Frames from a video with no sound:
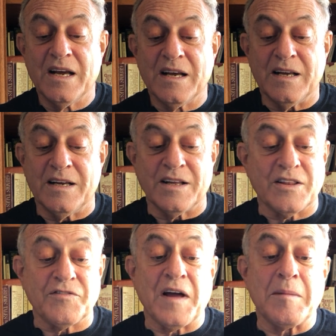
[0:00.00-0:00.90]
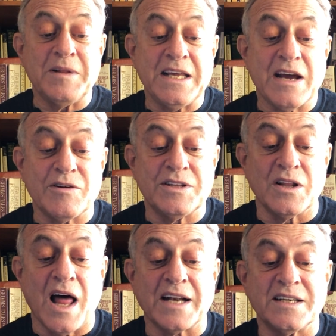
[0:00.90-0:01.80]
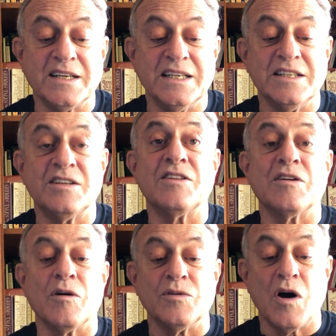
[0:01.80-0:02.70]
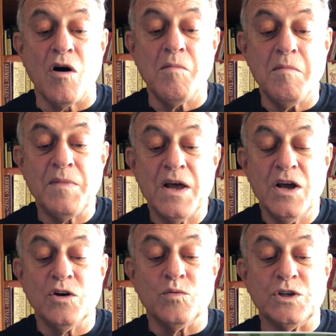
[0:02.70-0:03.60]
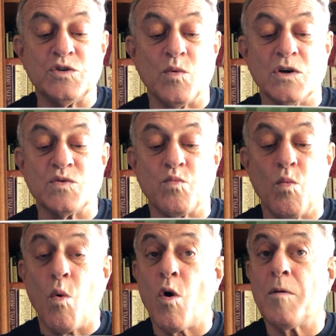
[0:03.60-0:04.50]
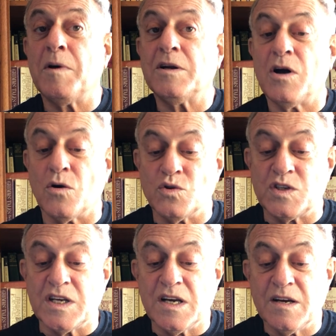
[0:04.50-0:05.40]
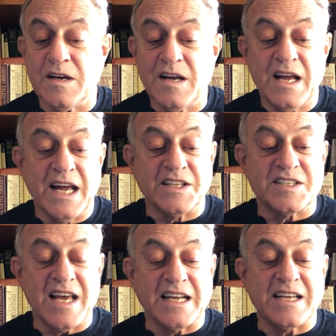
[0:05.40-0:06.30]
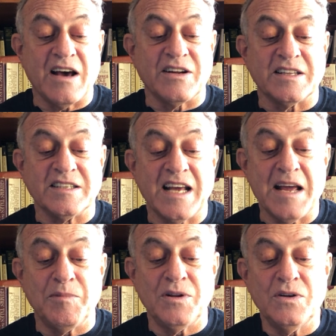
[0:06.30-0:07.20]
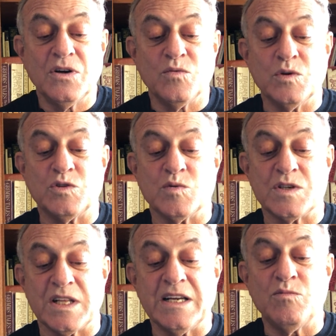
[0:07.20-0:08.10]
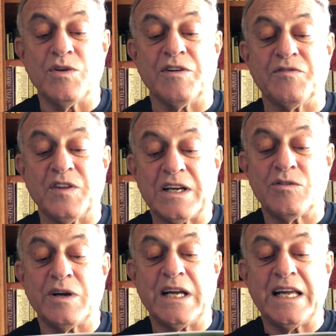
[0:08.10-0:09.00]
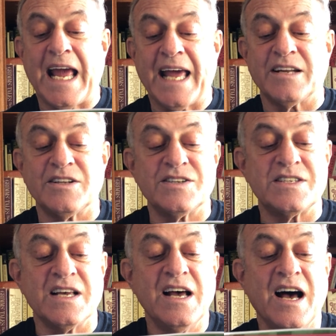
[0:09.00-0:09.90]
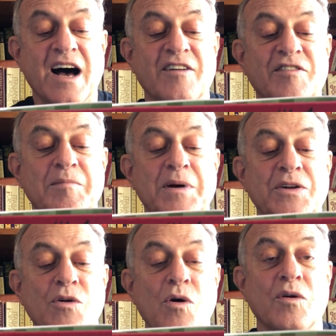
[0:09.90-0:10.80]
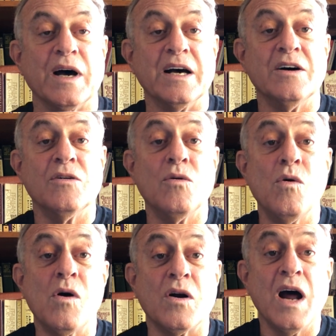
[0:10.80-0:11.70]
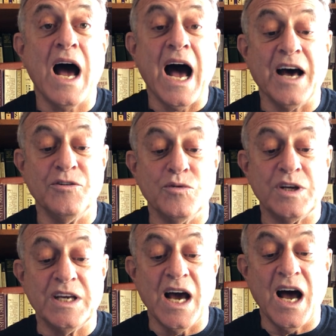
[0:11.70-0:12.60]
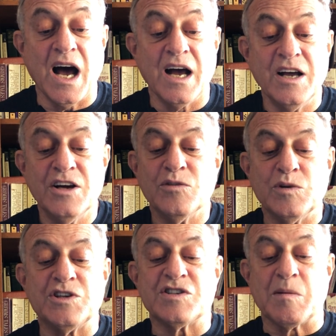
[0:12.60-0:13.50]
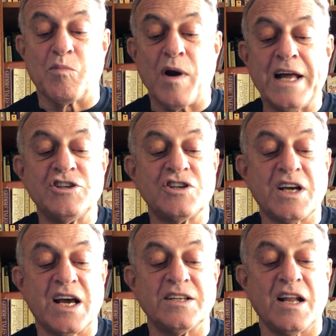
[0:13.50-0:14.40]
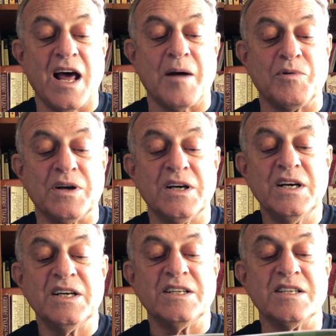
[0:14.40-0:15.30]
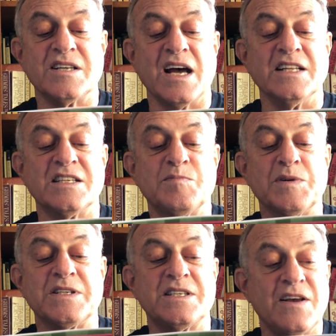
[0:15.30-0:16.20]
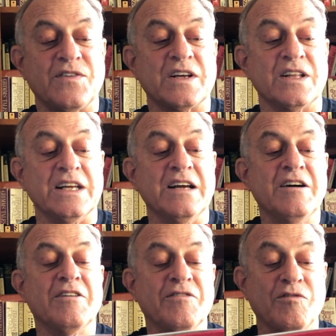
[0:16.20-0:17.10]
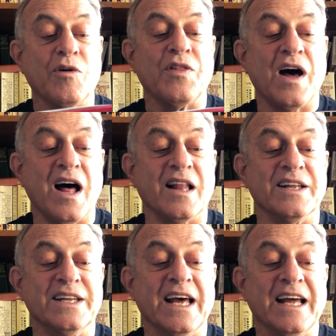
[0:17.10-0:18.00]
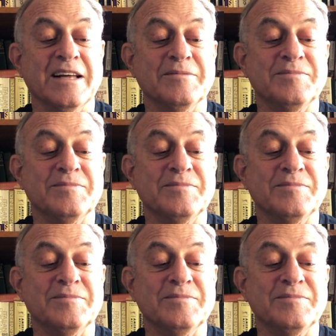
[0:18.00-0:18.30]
The family carried the Latke into their own home, which was warm and cozy, and sat down at the table, which was lit with the flickering candles of a menorah, or Hanukkah, which is a branched candelabra designed specifically for the holiday.